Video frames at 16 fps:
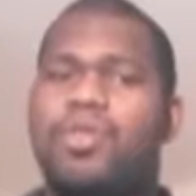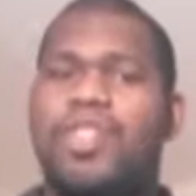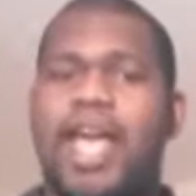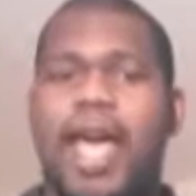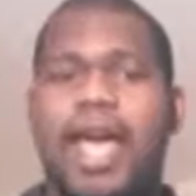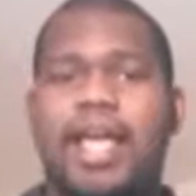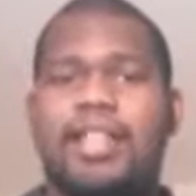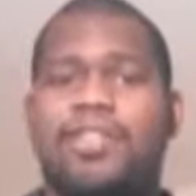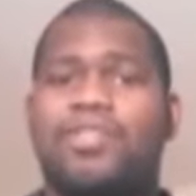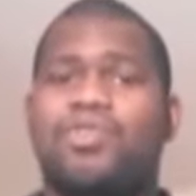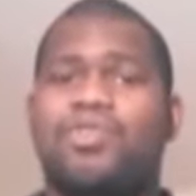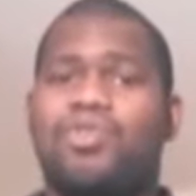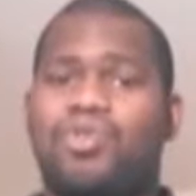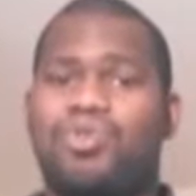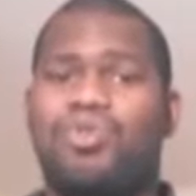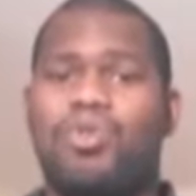news as
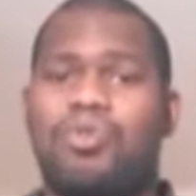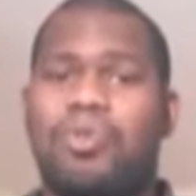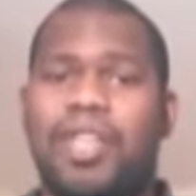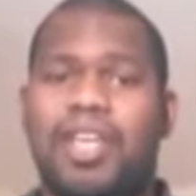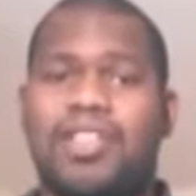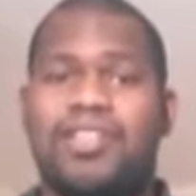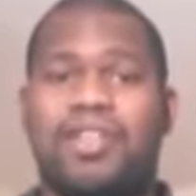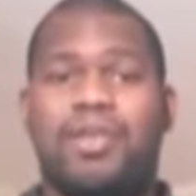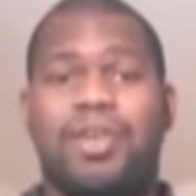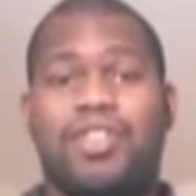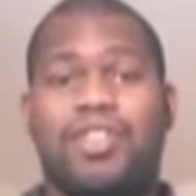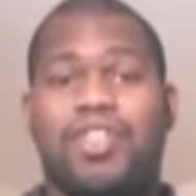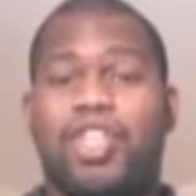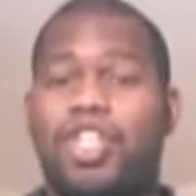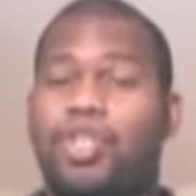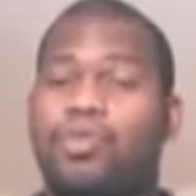neutral because there
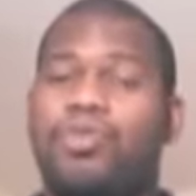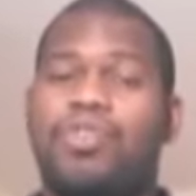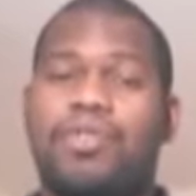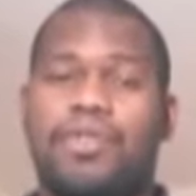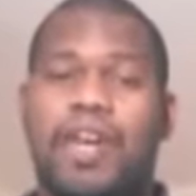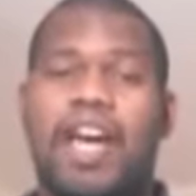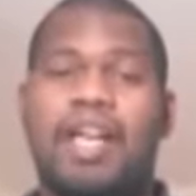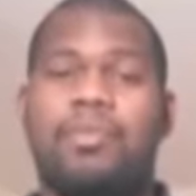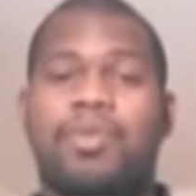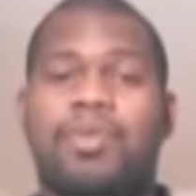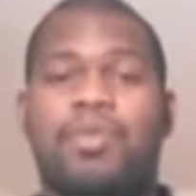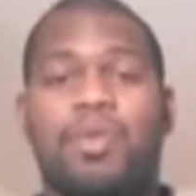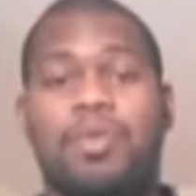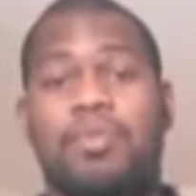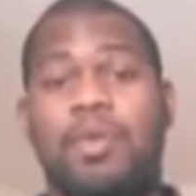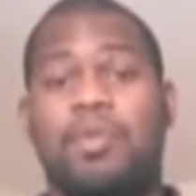is a huge divide
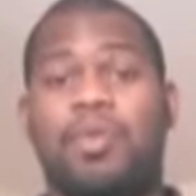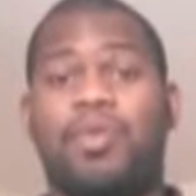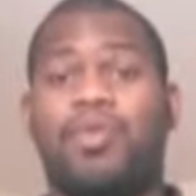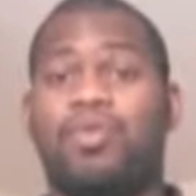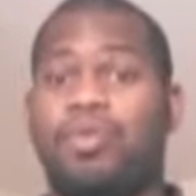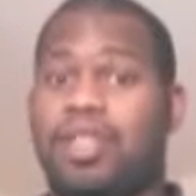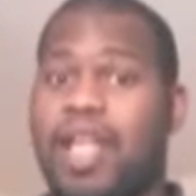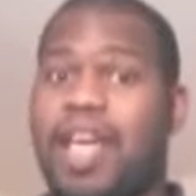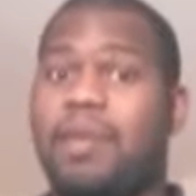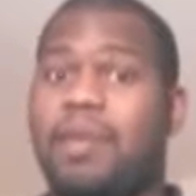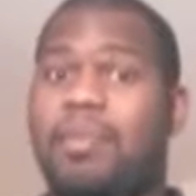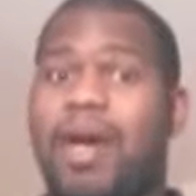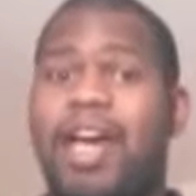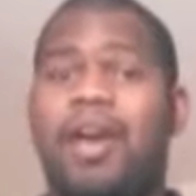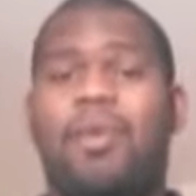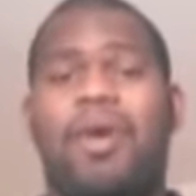between people who like
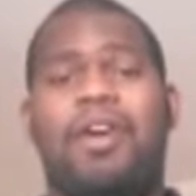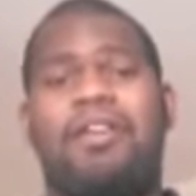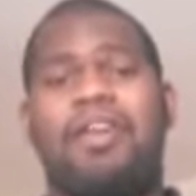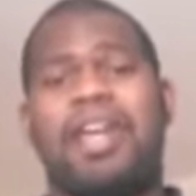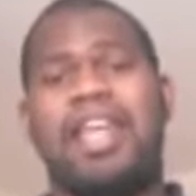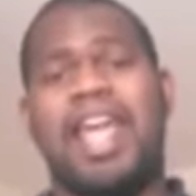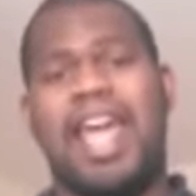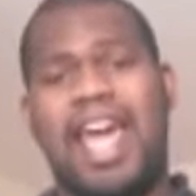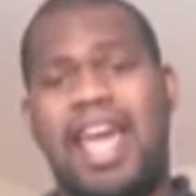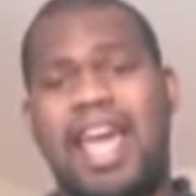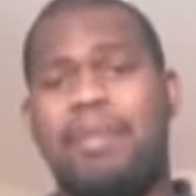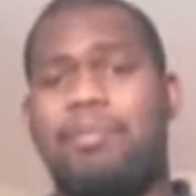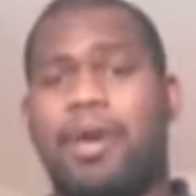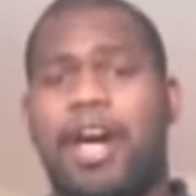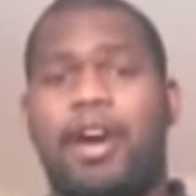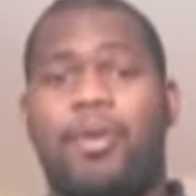BioWare and
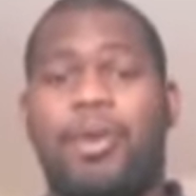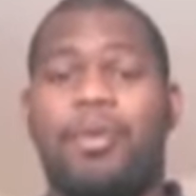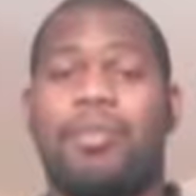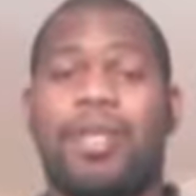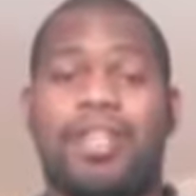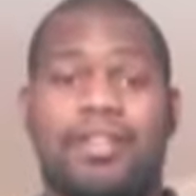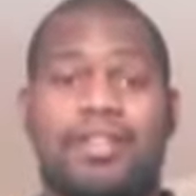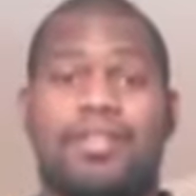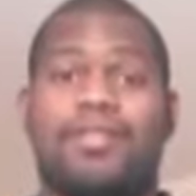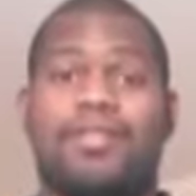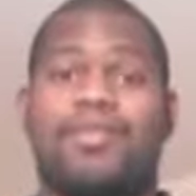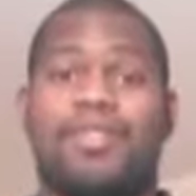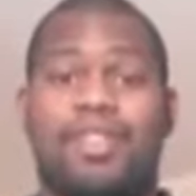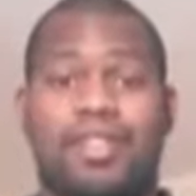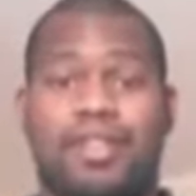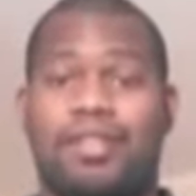hate BioWare because
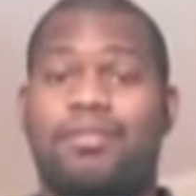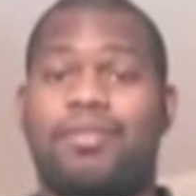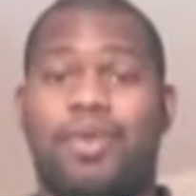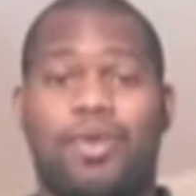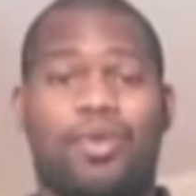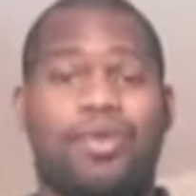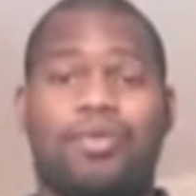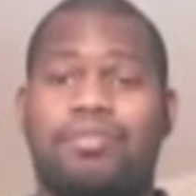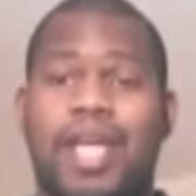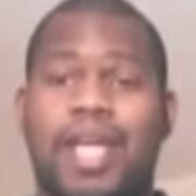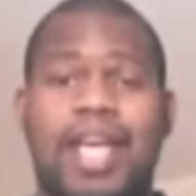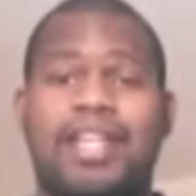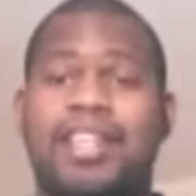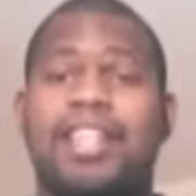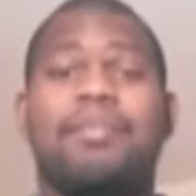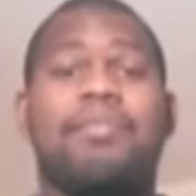of the whole
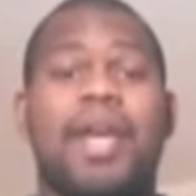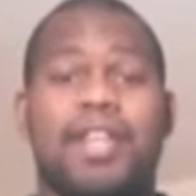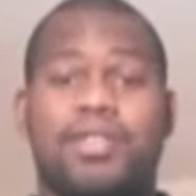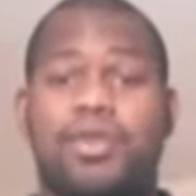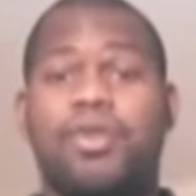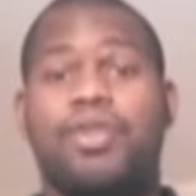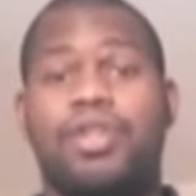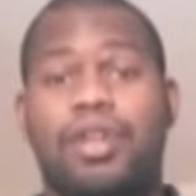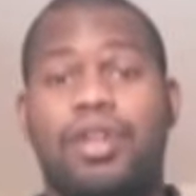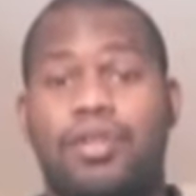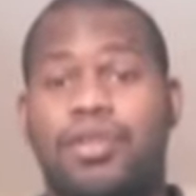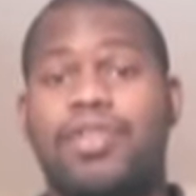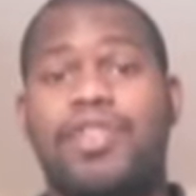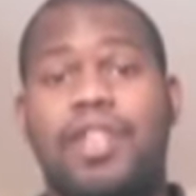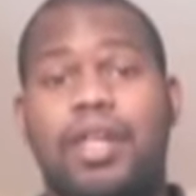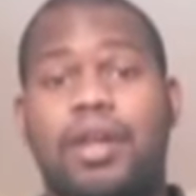ending mess earlier
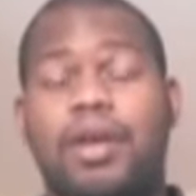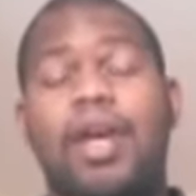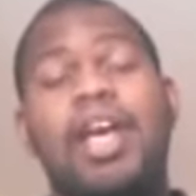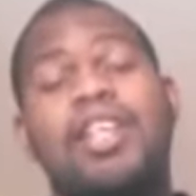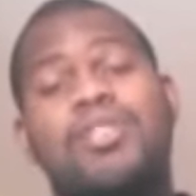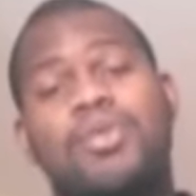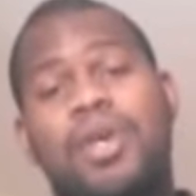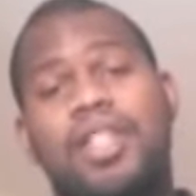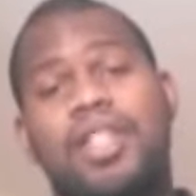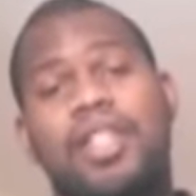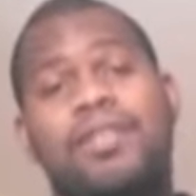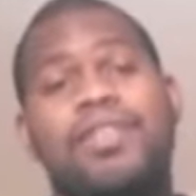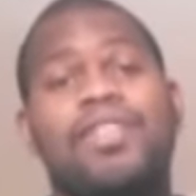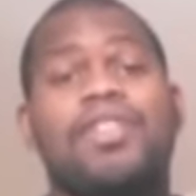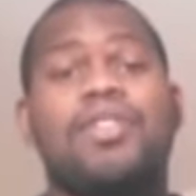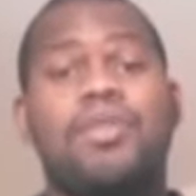this year. So I
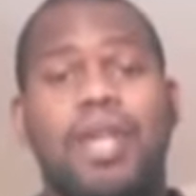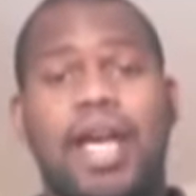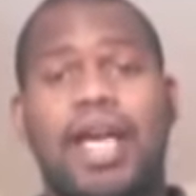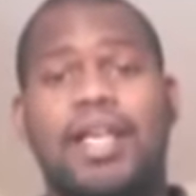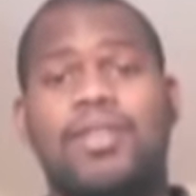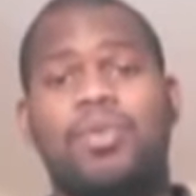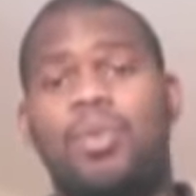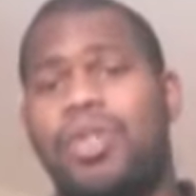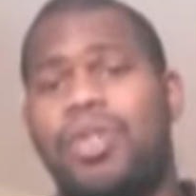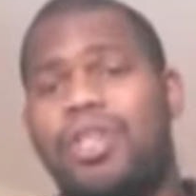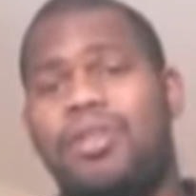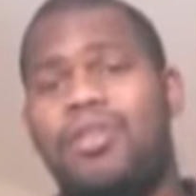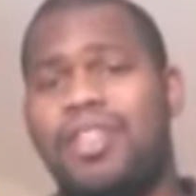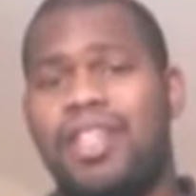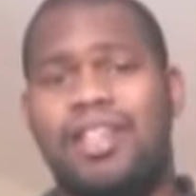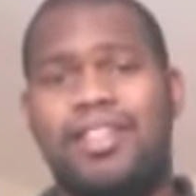leave it to you guys. What do
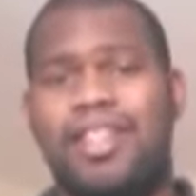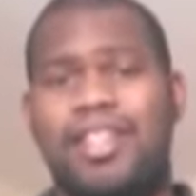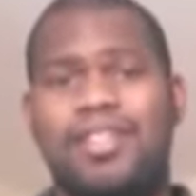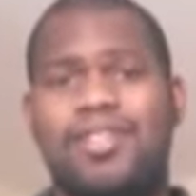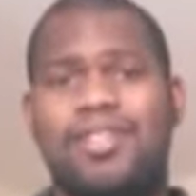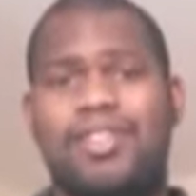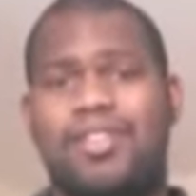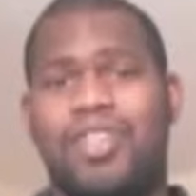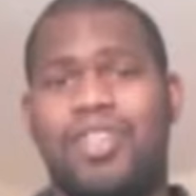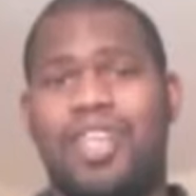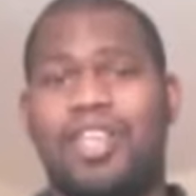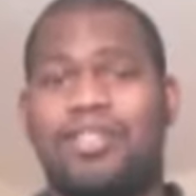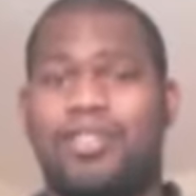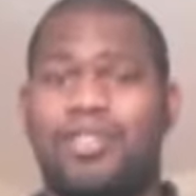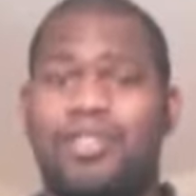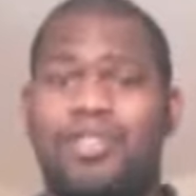you think of this? Do you think
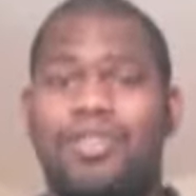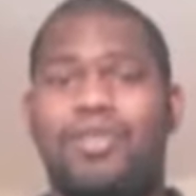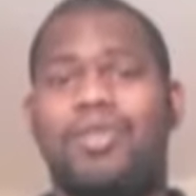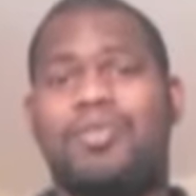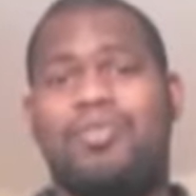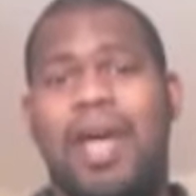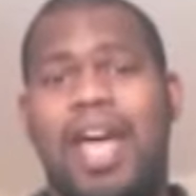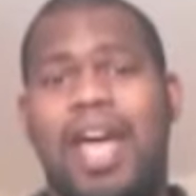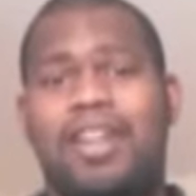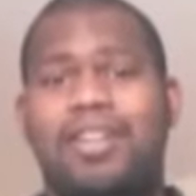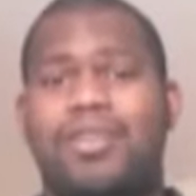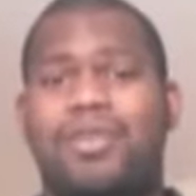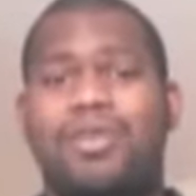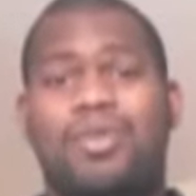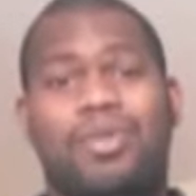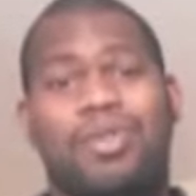it's good news, bad
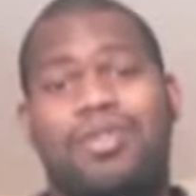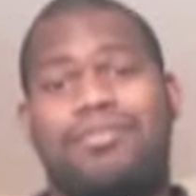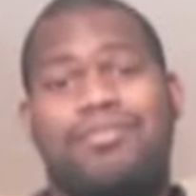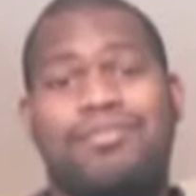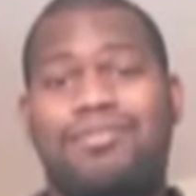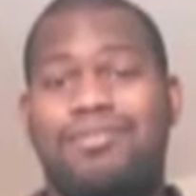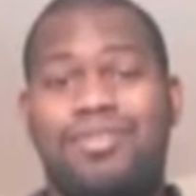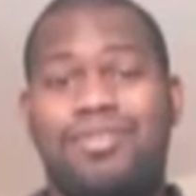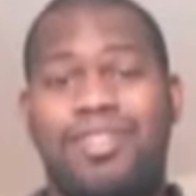news, or